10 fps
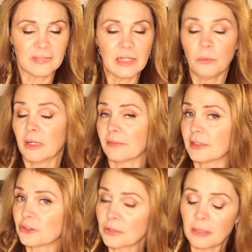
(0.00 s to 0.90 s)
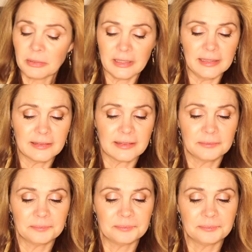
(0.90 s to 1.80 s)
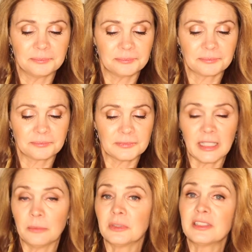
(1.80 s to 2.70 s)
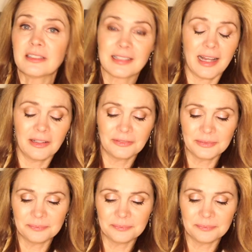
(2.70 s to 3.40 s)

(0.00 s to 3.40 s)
Whatever the trouble is, it will dissolve.